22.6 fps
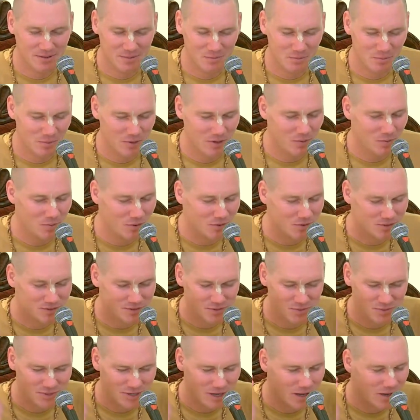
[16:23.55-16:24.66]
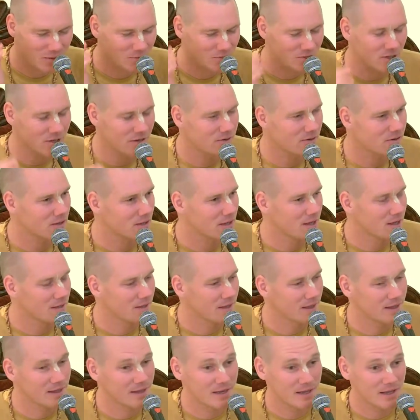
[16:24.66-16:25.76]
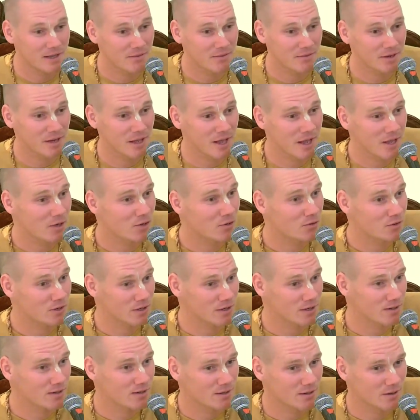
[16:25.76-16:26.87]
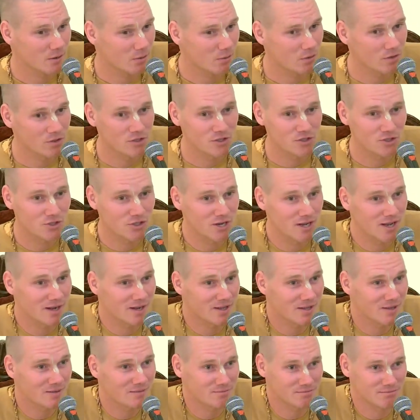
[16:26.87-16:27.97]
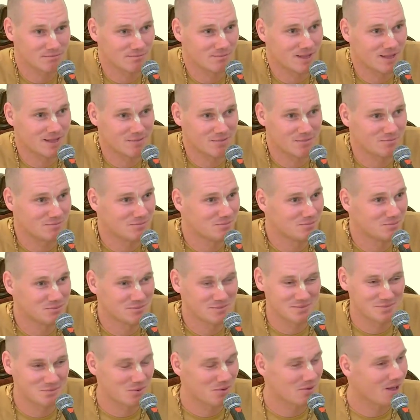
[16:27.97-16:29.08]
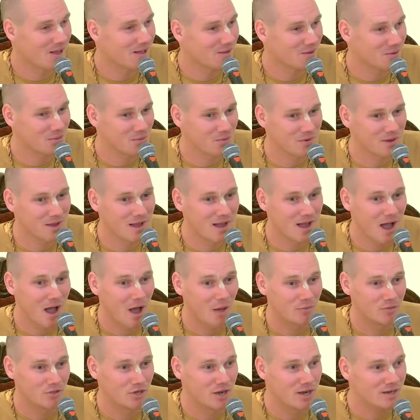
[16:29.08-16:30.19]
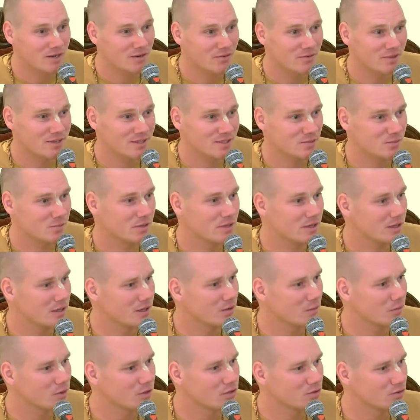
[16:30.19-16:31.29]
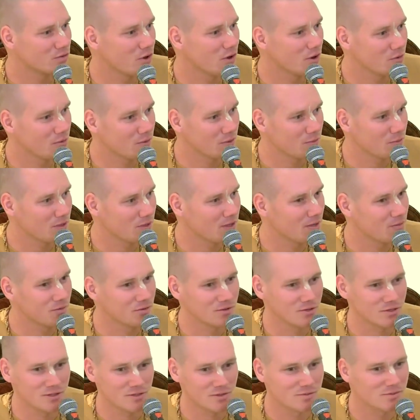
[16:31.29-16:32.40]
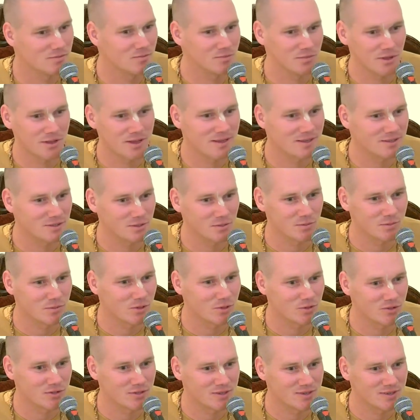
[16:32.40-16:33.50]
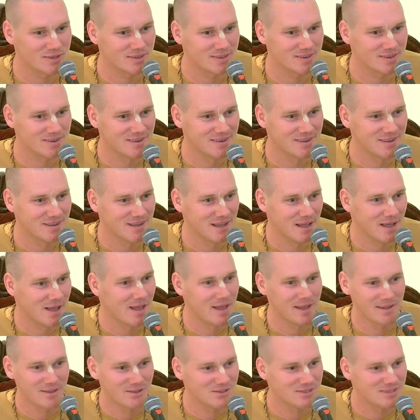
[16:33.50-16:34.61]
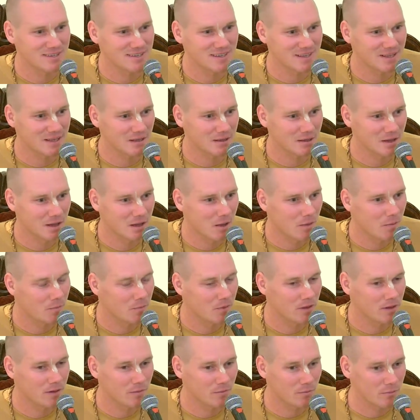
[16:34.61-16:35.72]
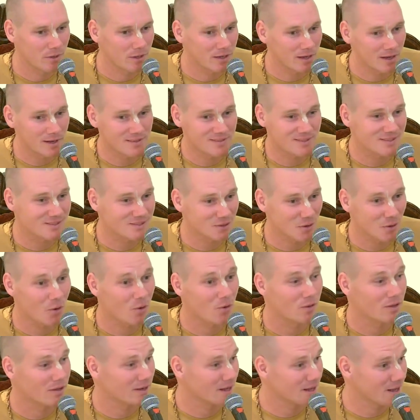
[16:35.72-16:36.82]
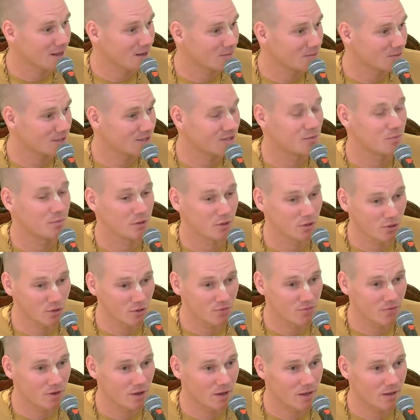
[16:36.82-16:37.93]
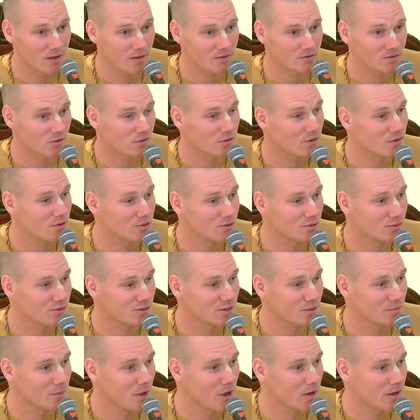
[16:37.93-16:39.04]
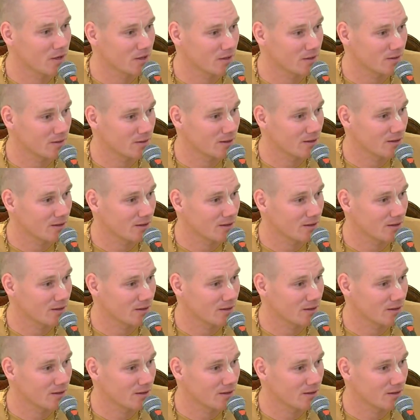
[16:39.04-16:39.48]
people sometimes they get even angry. We're just chanting, and like objectively speaking, what's wrong with people just playing some music and singing? But because it's the holy names, it's purifying. So those who are demoniac,